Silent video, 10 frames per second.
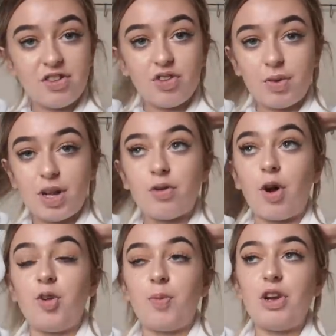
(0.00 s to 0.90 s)
This is really
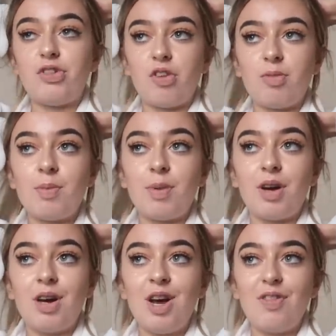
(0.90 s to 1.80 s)
gross, but I don't
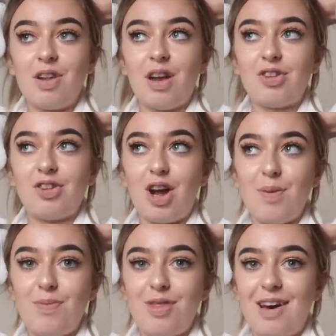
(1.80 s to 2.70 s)
remember the last
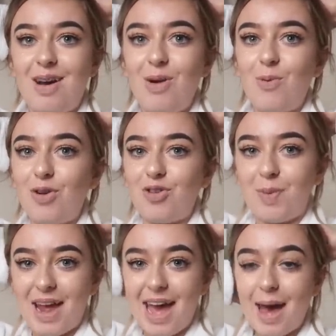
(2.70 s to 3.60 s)
time that I
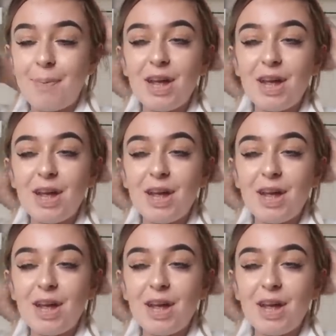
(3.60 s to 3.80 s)
washed my hair.